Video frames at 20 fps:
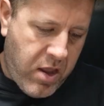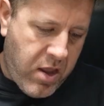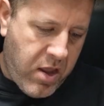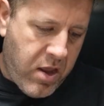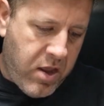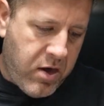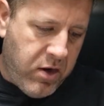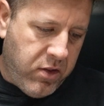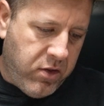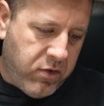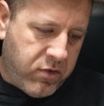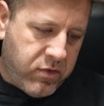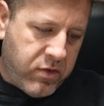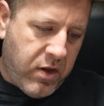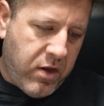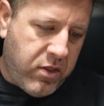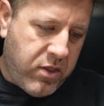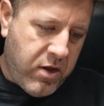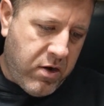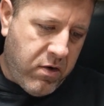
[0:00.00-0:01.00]
and it looks
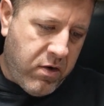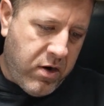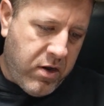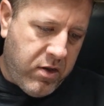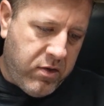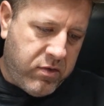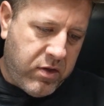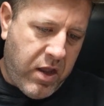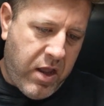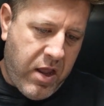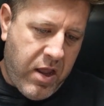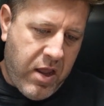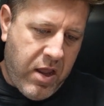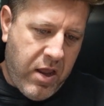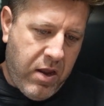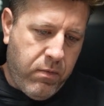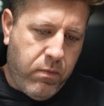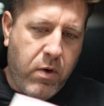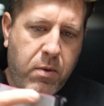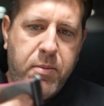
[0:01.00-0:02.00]
like there is
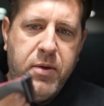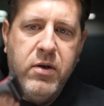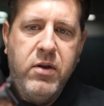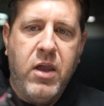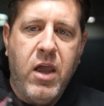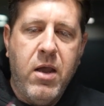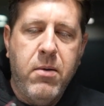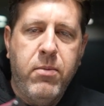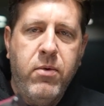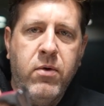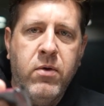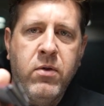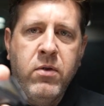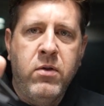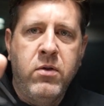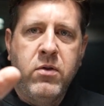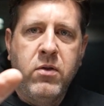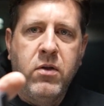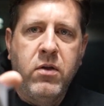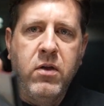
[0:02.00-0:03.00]
a ribbon
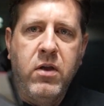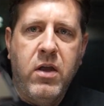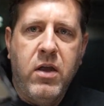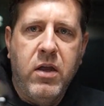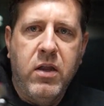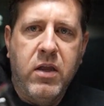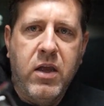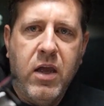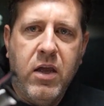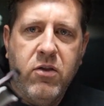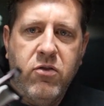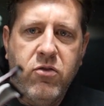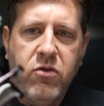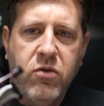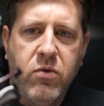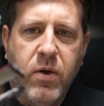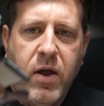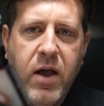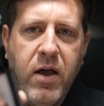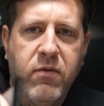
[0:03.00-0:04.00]
cable in case
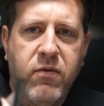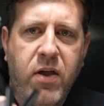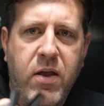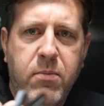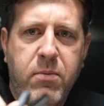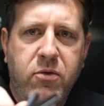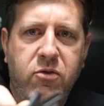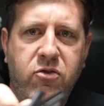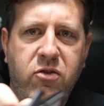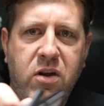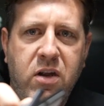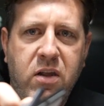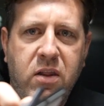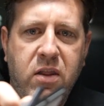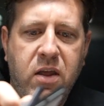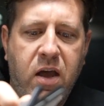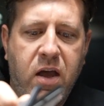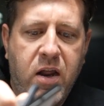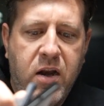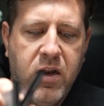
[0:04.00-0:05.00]
you have a machine
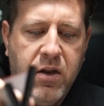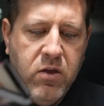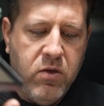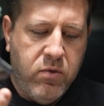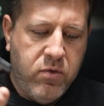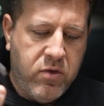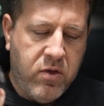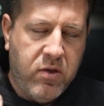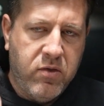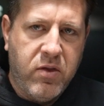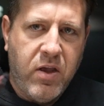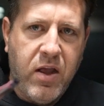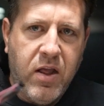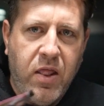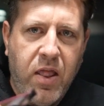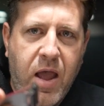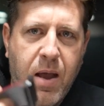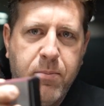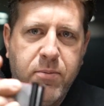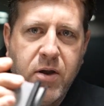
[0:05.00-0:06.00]
that uses a
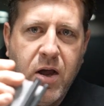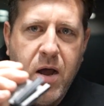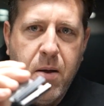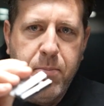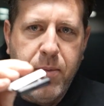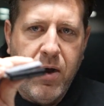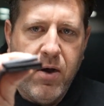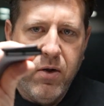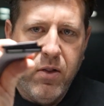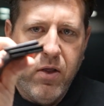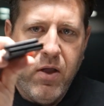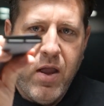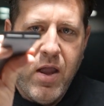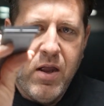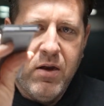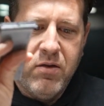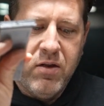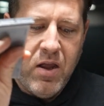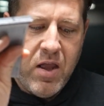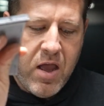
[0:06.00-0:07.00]
laptop parallel
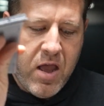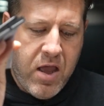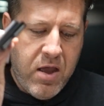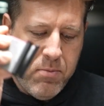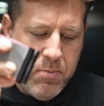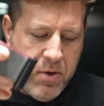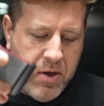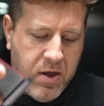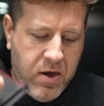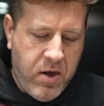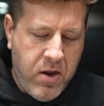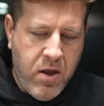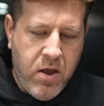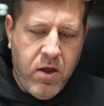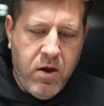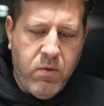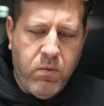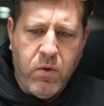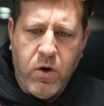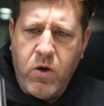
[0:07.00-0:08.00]
ATA but
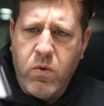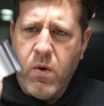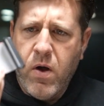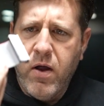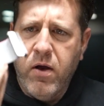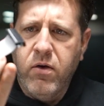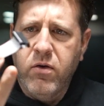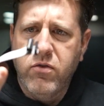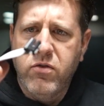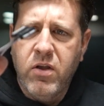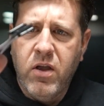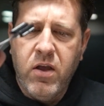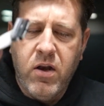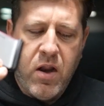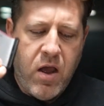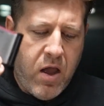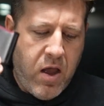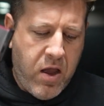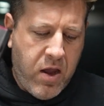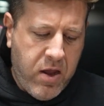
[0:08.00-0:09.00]
requires
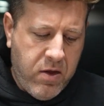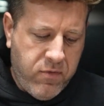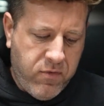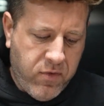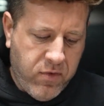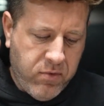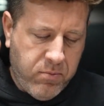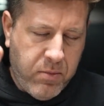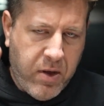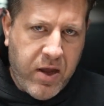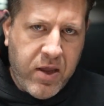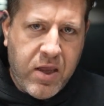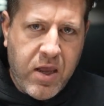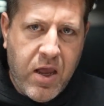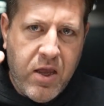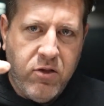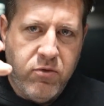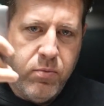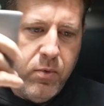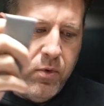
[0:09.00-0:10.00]
it. I, for my
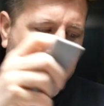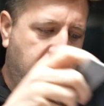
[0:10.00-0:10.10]
case, will